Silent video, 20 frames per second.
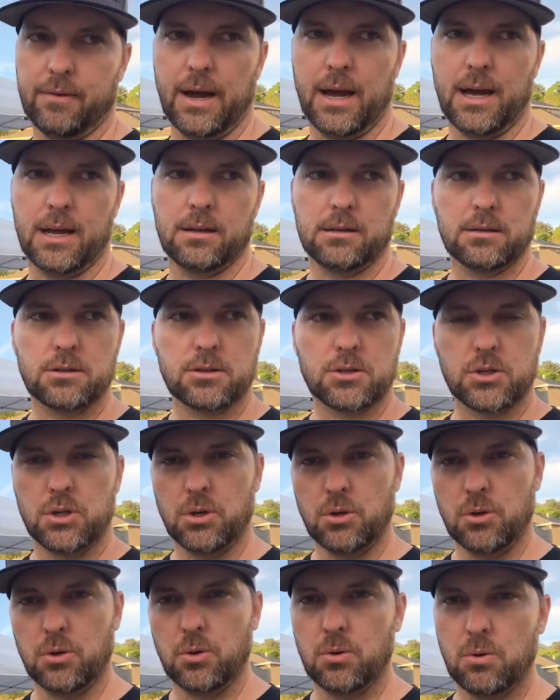got
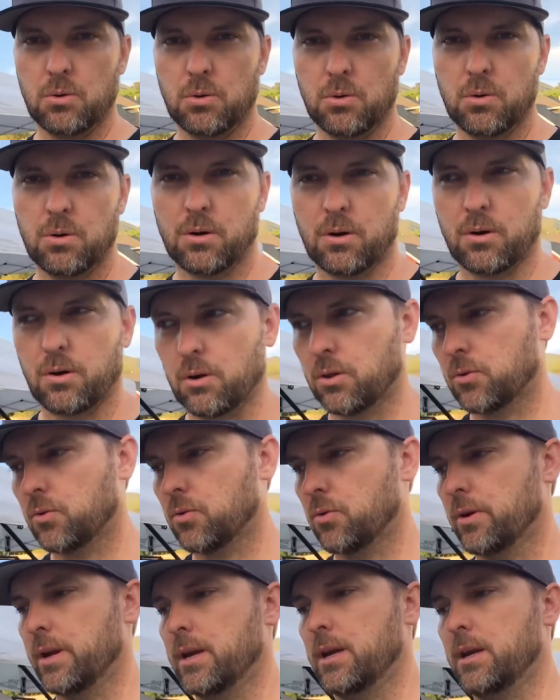2 or
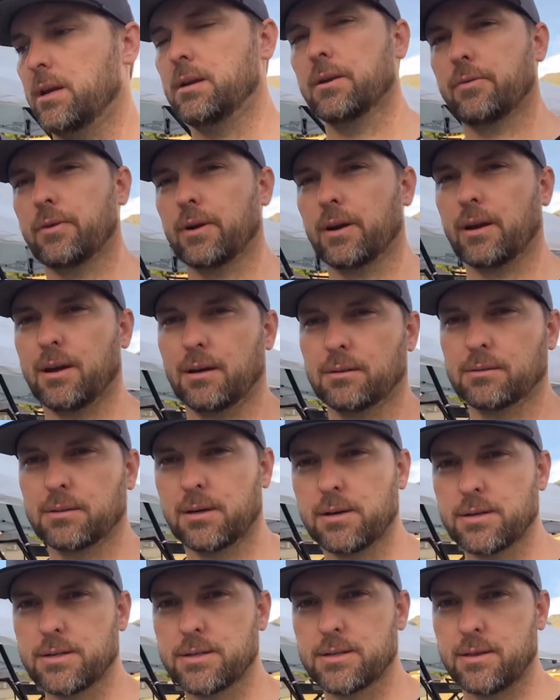3 different
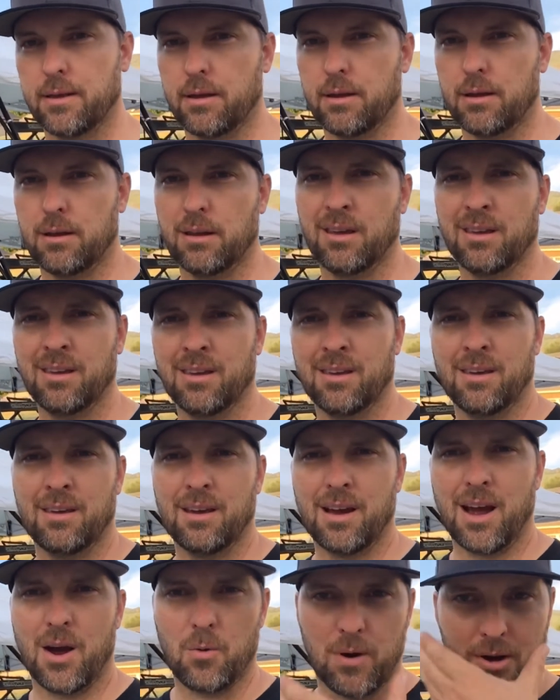colors that
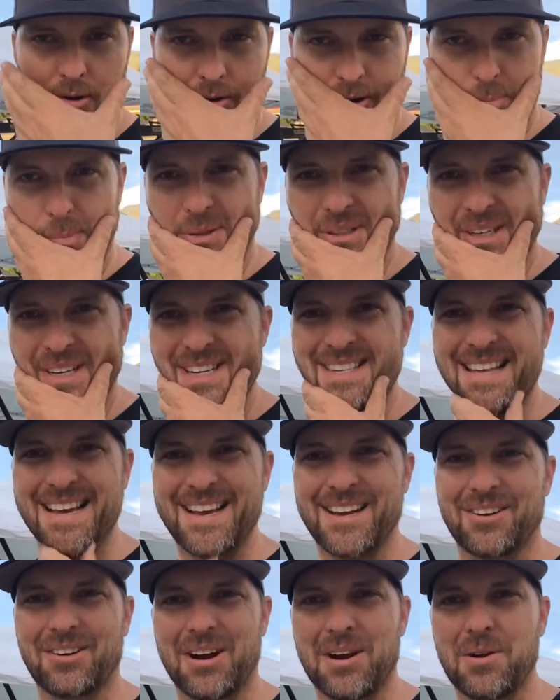I want to replace
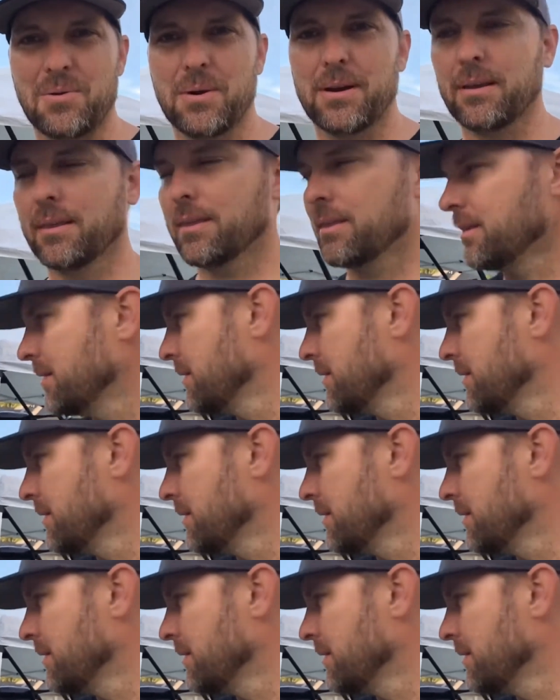that gray with.